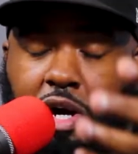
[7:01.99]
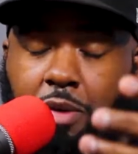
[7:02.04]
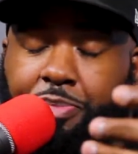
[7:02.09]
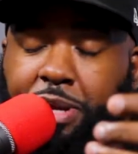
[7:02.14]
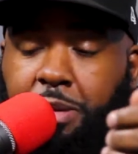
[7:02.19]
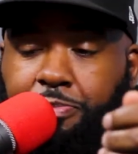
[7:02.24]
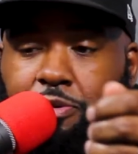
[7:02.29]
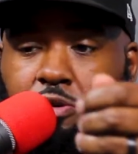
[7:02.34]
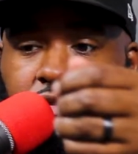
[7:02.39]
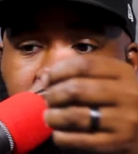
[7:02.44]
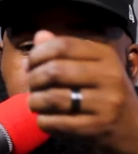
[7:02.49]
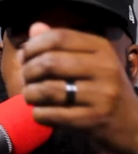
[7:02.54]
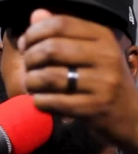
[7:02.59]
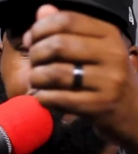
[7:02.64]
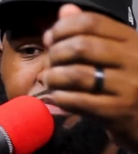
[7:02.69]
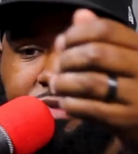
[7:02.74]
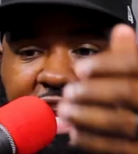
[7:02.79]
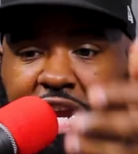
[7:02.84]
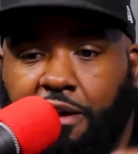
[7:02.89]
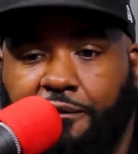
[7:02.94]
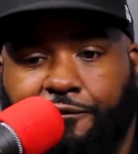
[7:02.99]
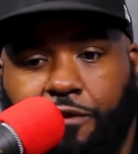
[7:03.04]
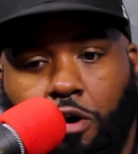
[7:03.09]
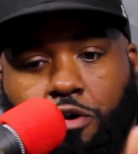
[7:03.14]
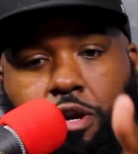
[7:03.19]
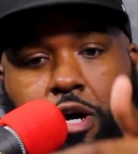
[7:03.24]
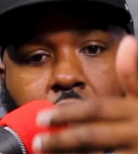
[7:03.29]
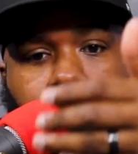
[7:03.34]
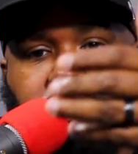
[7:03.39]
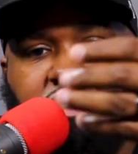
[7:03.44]
people taking
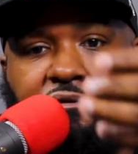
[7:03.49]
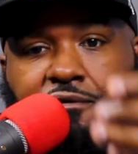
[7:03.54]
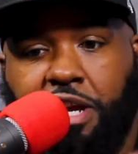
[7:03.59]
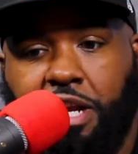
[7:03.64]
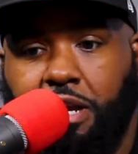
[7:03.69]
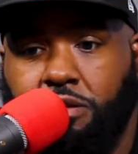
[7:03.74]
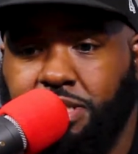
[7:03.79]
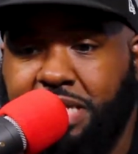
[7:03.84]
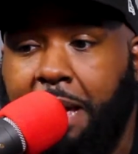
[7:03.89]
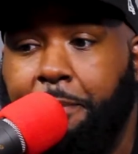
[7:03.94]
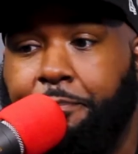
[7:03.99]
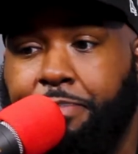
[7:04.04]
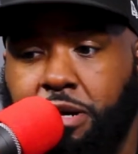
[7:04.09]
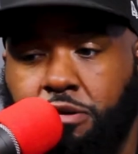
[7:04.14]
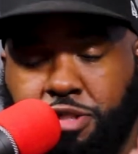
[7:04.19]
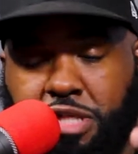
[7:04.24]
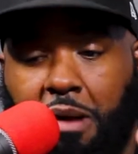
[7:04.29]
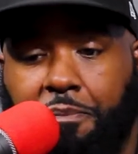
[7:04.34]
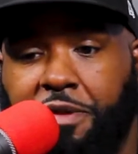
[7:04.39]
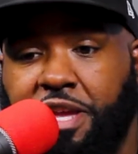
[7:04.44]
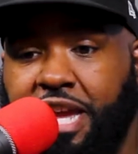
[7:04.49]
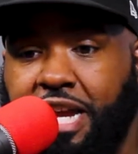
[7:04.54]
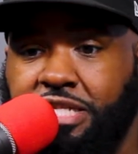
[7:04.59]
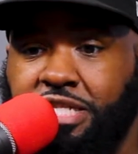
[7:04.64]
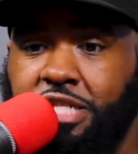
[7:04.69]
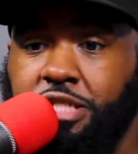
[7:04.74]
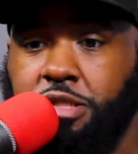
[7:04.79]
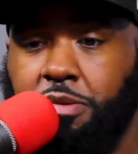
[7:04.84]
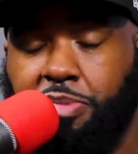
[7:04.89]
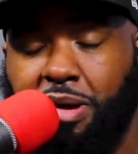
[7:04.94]
photos and videos, that built up the
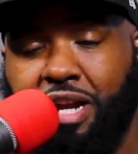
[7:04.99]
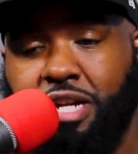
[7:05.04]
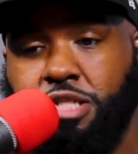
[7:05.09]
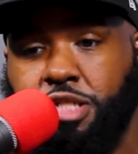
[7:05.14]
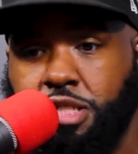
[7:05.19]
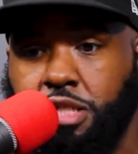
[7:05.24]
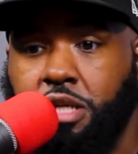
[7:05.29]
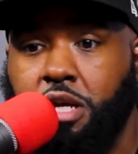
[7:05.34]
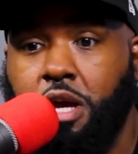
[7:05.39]
anticipation.